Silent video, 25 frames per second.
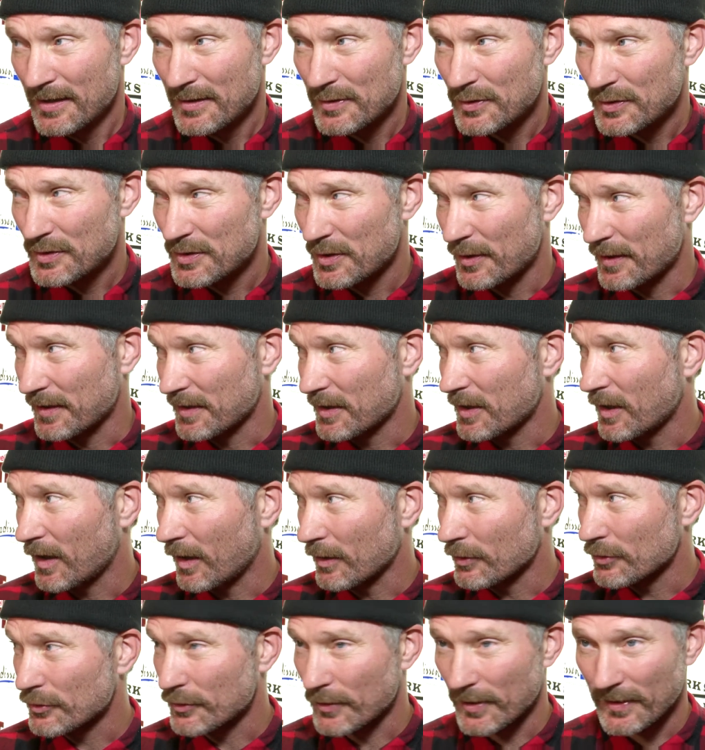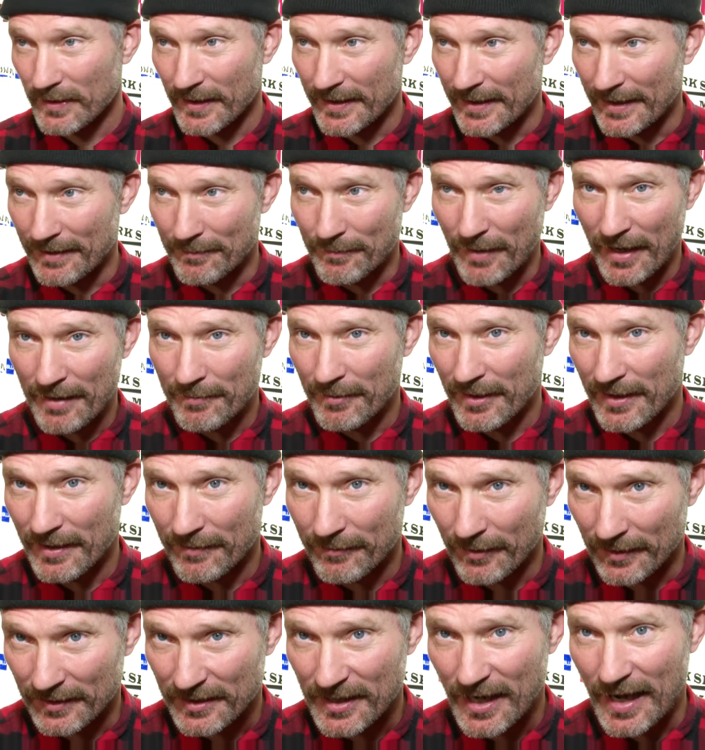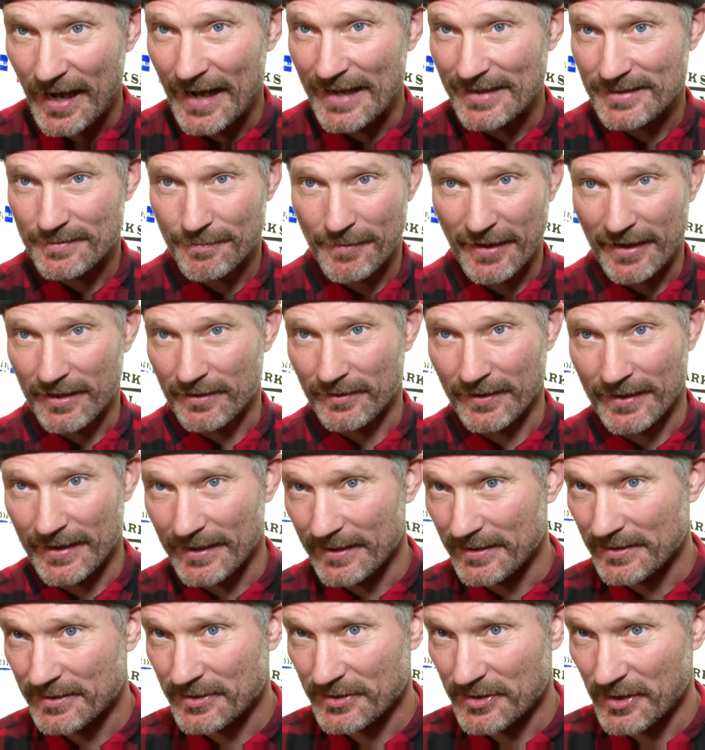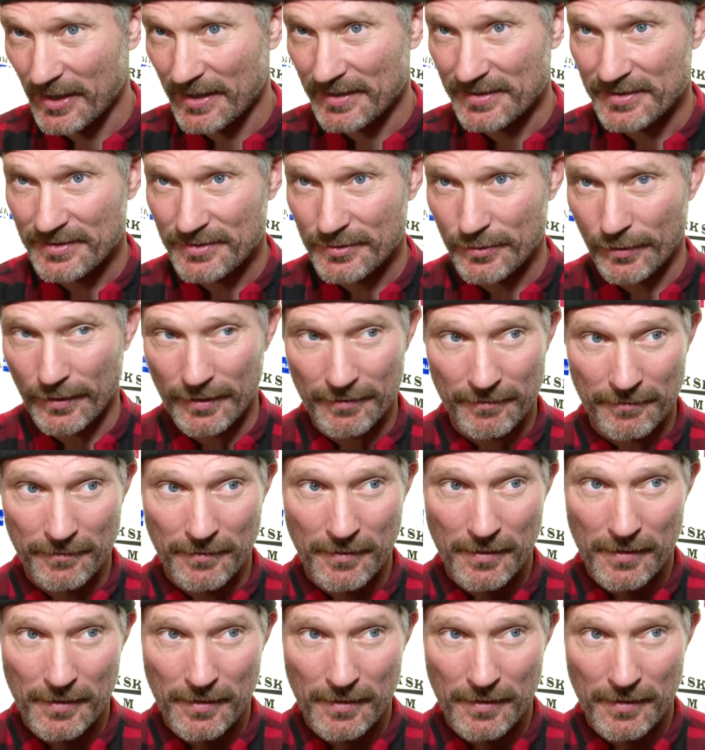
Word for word: sort of culturally, and maybe even cosmically is just sort of,